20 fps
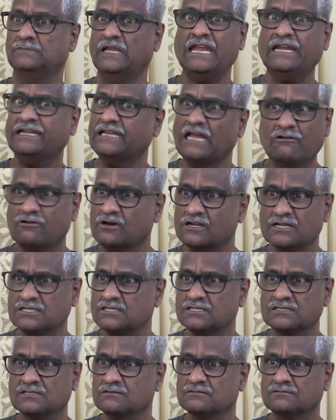8
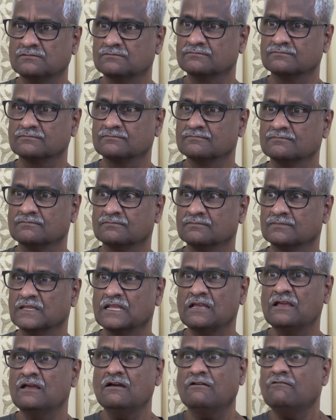hours,
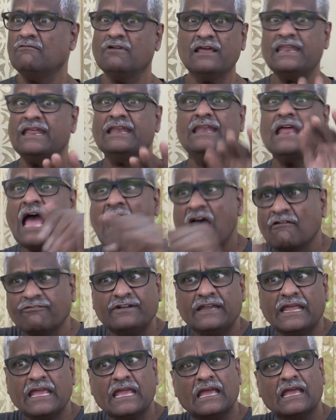1.5
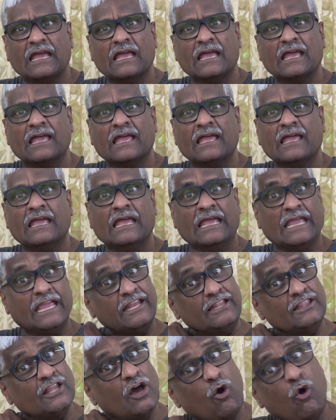days.
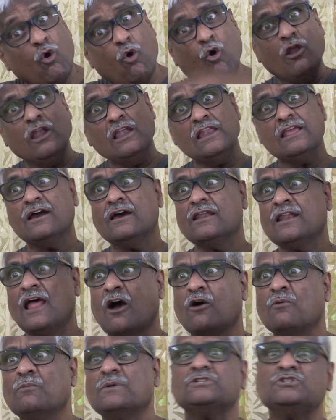In the whole year,
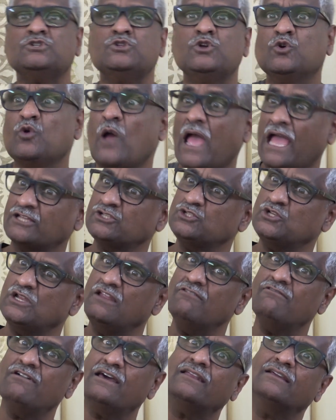how much do you actually
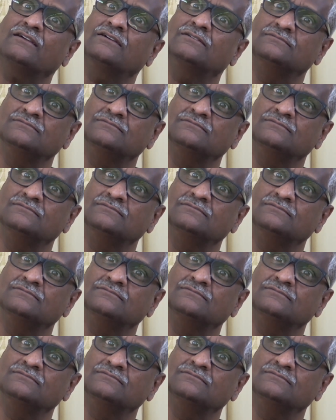work?